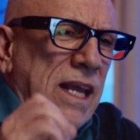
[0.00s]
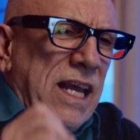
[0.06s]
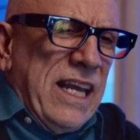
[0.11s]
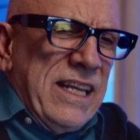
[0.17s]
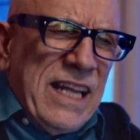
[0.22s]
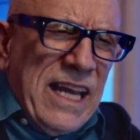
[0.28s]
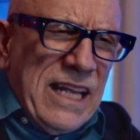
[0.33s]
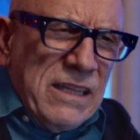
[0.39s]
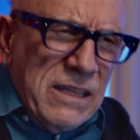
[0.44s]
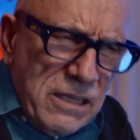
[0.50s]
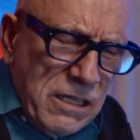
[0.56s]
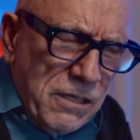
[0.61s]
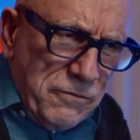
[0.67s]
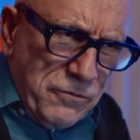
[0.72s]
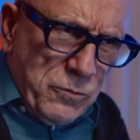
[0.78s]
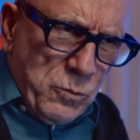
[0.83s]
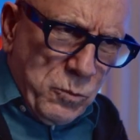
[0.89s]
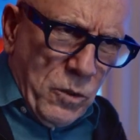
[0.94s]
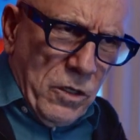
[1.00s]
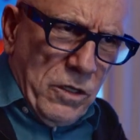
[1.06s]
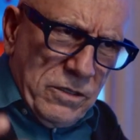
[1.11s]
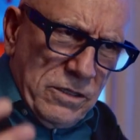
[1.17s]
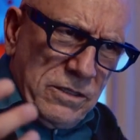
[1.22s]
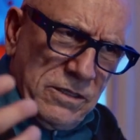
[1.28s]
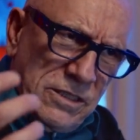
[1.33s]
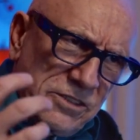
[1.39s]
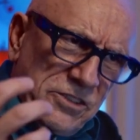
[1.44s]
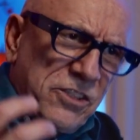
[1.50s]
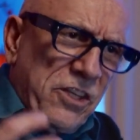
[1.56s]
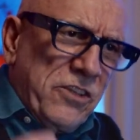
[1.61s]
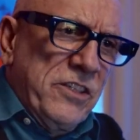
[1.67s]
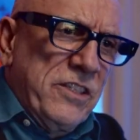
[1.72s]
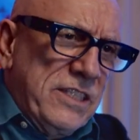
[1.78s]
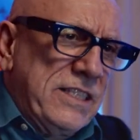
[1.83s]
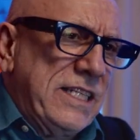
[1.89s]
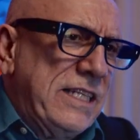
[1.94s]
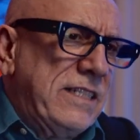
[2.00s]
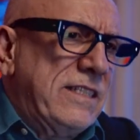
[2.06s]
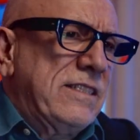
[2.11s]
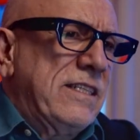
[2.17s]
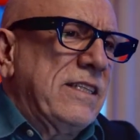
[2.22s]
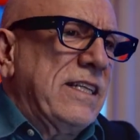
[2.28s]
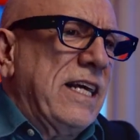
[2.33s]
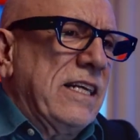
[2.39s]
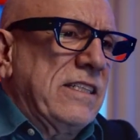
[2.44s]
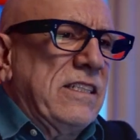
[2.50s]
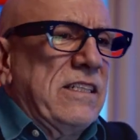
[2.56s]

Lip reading: And I loved what the sun did to that,